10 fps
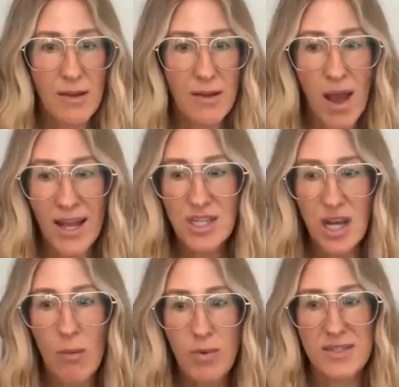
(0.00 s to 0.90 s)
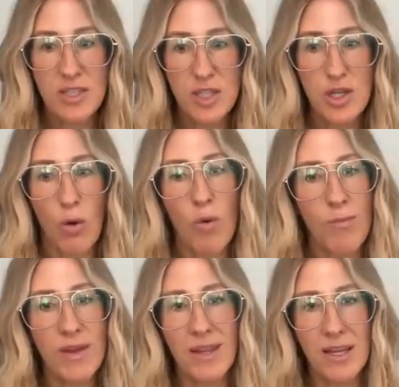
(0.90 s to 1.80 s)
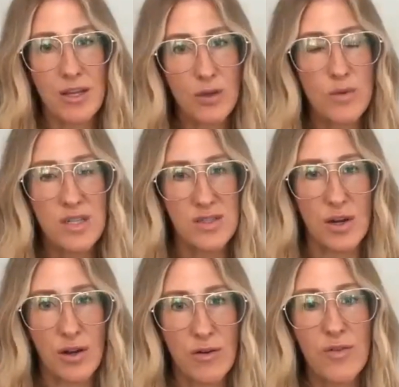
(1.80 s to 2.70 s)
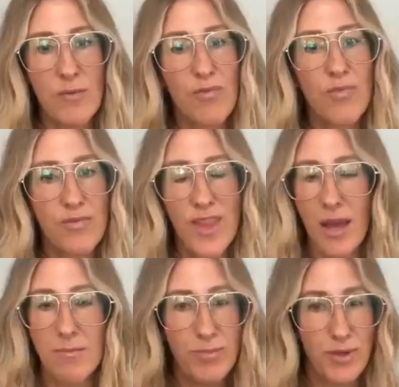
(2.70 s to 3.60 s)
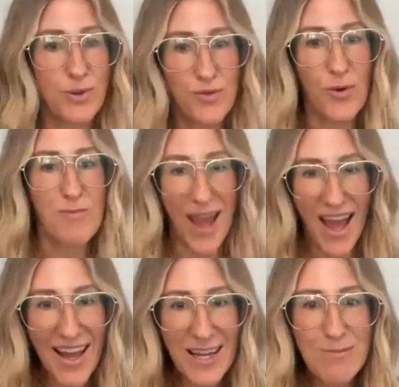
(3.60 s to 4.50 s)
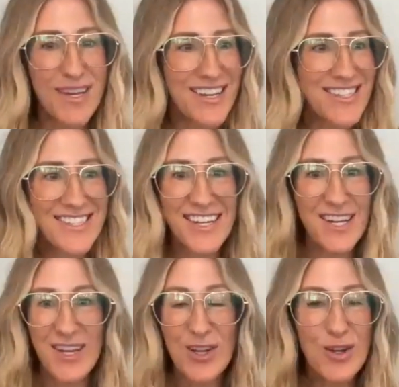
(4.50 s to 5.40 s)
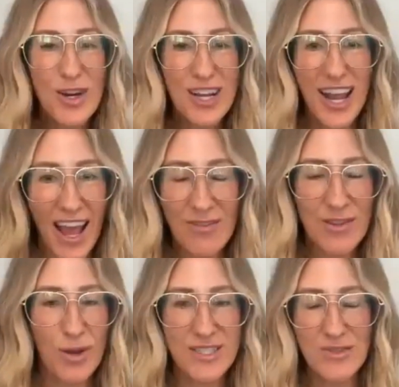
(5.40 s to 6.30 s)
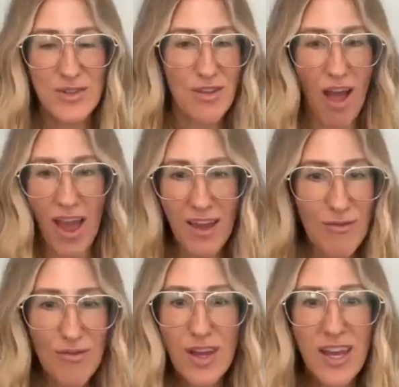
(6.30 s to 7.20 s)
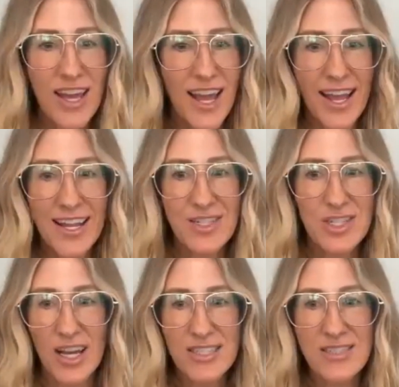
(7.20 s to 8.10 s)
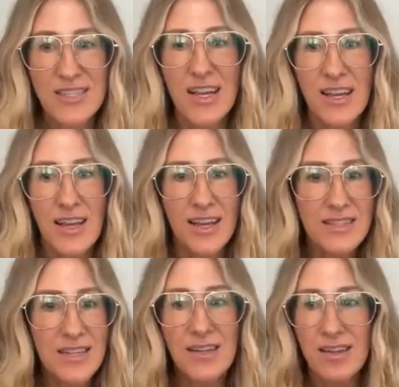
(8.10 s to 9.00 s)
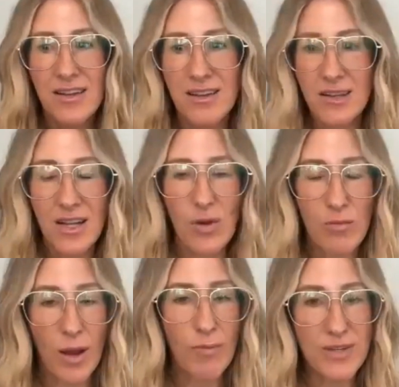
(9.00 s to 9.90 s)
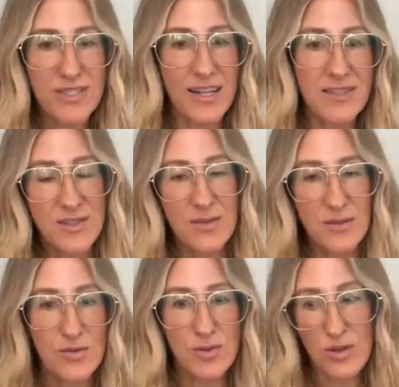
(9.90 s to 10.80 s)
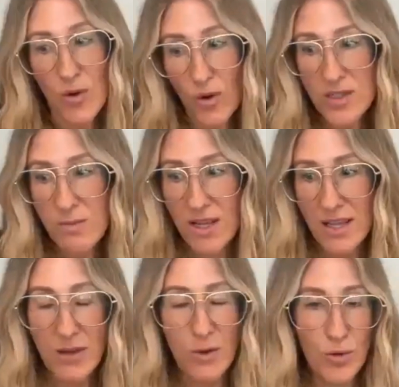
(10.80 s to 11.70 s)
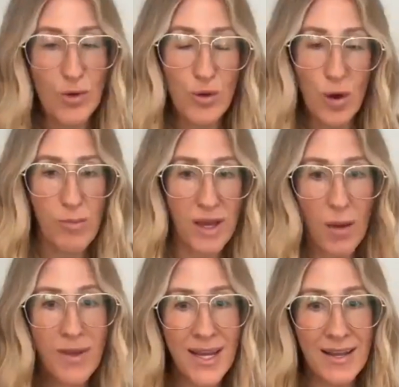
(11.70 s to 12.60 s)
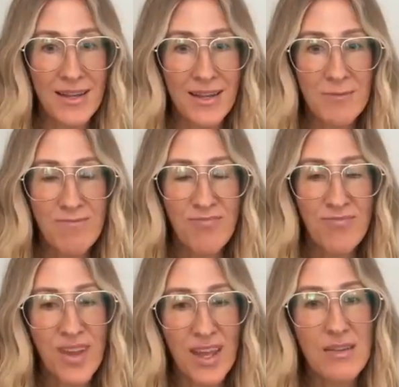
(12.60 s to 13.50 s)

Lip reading: And my job is to show women like you deserve that beautiful bag because you're going to have it the rest of your life. And it's it represents ultimately who you are becoming and